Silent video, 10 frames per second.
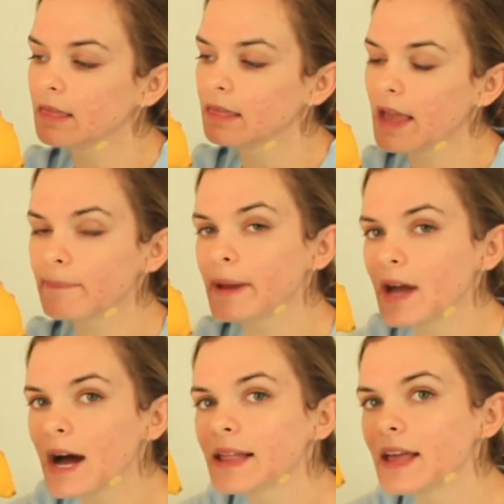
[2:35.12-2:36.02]
like my
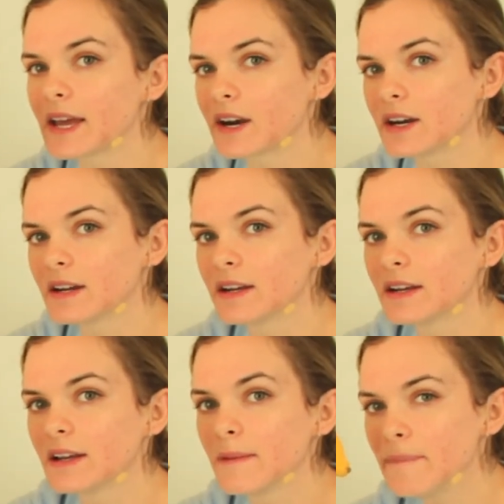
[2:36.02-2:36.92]
highlighter?
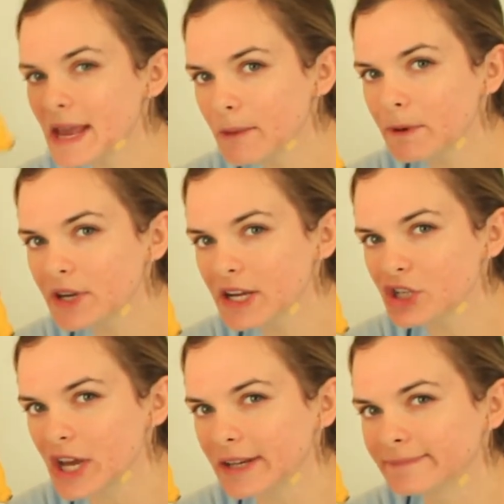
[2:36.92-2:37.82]
Make a
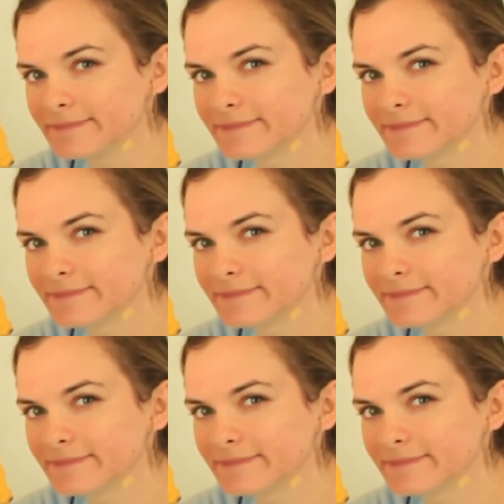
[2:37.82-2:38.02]
prediction.